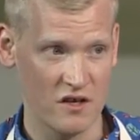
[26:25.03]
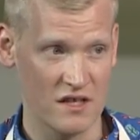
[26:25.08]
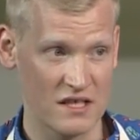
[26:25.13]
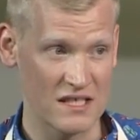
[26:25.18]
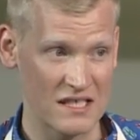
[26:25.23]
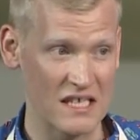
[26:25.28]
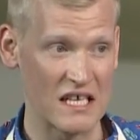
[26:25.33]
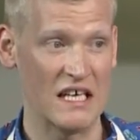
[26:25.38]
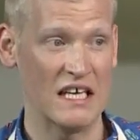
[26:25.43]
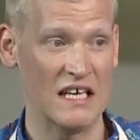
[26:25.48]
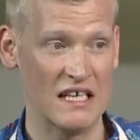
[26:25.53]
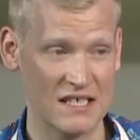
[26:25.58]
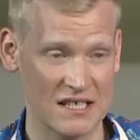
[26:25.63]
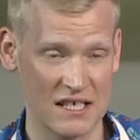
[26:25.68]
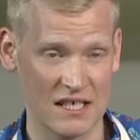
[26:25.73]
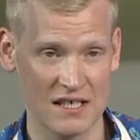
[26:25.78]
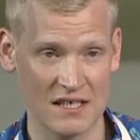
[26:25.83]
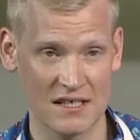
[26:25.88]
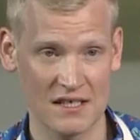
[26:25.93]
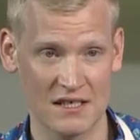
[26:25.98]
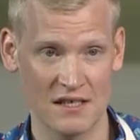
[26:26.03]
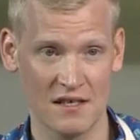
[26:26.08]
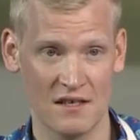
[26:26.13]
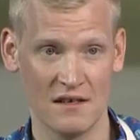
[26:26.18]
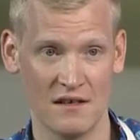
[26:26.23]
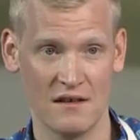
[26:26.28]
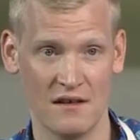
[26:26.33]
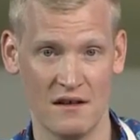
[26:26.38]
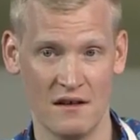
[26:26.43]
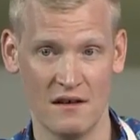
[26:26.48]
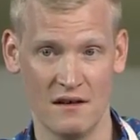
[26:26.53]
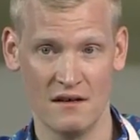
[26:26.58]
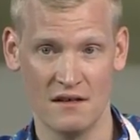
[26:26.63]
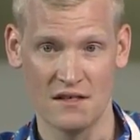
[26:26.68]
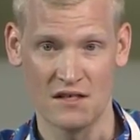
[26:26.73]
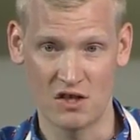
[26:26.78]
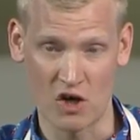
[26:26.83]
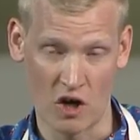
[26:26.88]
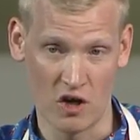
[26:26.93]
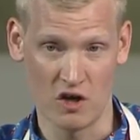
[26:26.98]
This is the easiest
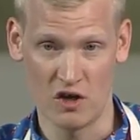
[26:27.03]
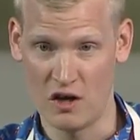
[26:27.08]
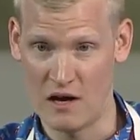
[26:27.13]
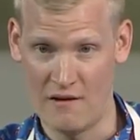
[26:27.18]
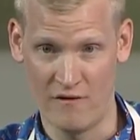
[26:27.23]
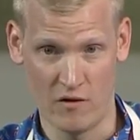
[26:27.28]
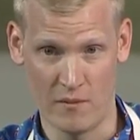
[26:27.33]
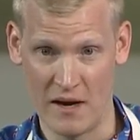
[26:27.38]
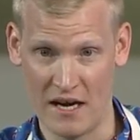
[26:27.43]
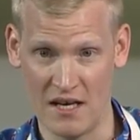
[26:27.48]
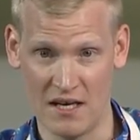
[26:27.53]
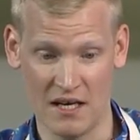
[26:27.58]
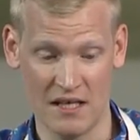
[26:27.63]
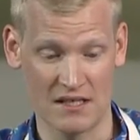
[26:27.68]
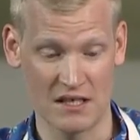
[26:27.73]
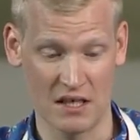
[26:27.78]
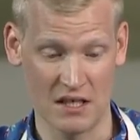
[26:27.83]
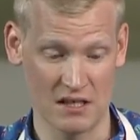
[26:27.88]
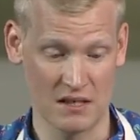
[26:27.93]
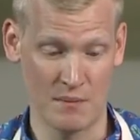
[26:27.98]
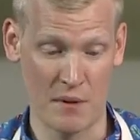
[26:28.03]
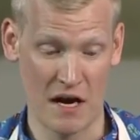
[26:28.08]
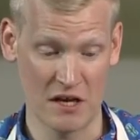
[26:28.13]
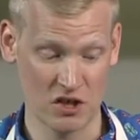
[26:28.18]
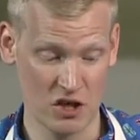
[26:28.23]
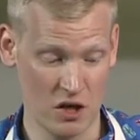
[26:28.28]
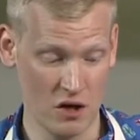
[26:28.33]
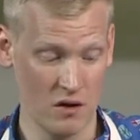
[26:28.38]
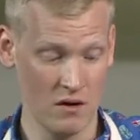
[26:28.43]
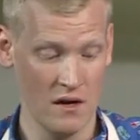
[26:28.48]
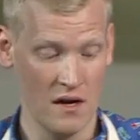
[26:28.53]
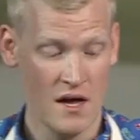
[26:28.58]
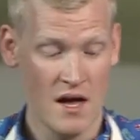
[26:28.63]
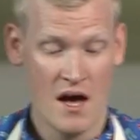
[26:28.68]
starter you'll ever make. It's a gazpacho.